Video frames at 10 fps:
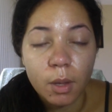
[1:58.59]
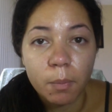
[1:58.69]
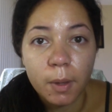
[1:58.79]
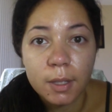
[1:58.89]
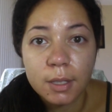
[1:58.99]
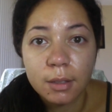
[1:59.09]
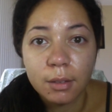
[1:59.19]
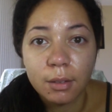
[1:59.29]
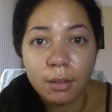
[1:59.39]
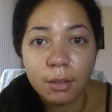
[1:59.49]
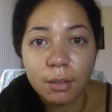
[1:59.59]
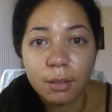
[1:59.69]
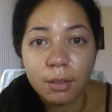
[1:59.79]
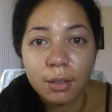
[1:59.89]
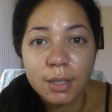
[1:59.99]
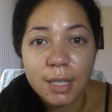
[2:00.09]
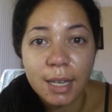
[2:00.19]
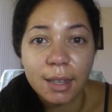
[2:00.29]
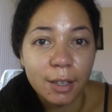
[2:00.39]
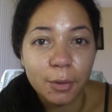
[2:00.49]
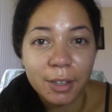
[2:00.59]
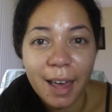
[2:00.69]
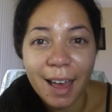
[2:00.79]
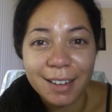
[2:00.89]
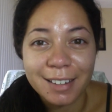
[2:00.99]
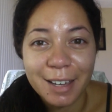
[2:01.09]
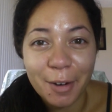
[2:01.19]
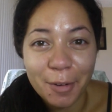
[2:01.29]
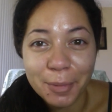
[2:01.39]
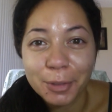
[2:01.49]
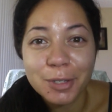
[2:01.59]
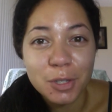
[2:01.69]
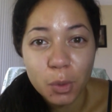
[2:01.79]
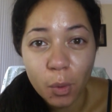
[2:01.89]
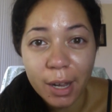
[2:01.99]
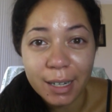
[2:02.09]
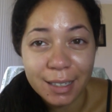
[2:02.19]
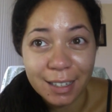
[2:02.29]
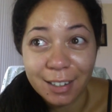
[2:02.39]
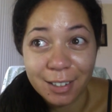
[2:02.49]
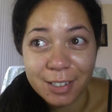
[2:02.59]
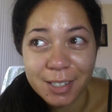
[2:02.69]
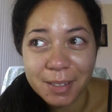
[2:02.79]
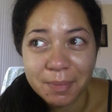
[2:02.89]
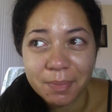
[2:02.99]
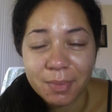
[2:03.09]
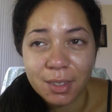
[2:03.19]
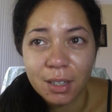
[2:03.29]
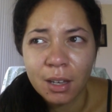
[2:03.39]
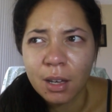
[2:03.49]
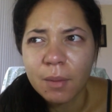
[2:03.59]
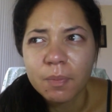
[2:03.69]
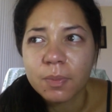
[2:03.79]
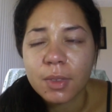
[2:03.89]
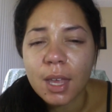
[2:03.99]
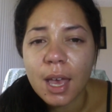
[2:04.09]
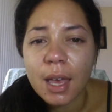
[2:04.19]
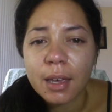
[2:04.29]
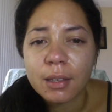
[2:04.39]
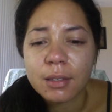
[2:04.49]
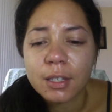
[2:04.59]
been dealing with acne almost 20 years. And